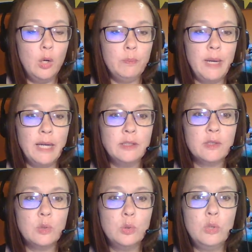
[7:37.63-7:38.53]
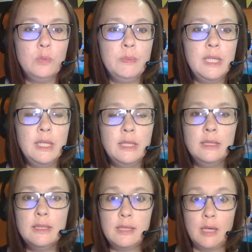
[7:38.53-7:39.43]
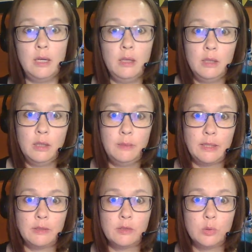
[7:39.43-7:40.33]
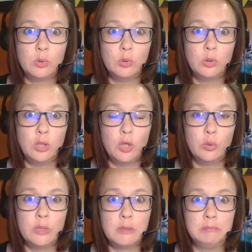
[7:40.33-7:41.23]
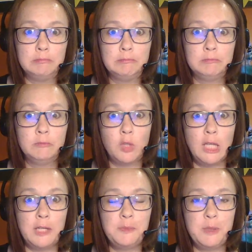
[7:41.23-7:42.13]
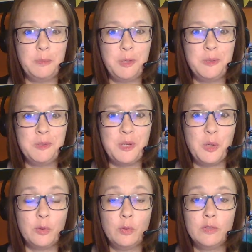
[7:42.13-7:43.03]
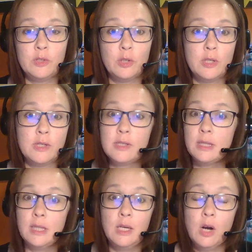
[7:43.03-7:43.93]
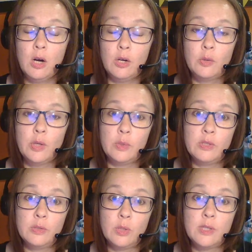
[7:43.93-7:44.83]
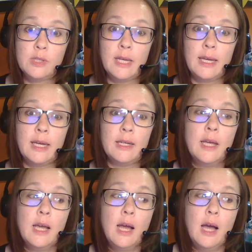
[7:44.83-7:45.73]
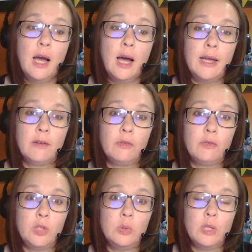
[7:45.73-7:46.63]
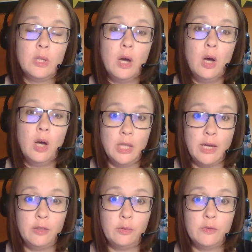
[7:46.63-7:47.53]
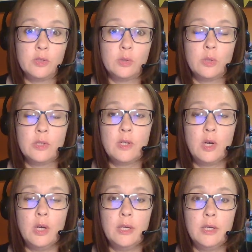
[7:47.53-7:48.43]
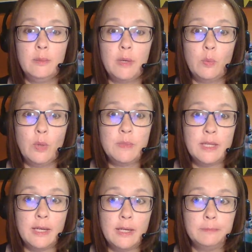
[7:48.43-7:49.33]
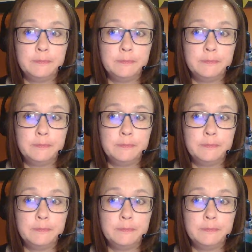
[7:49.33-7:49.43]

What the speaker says: Back to school means back to school clothes for a lot of people. So thrift stores are a great resource, and I have reviewed online thrift stores on my website.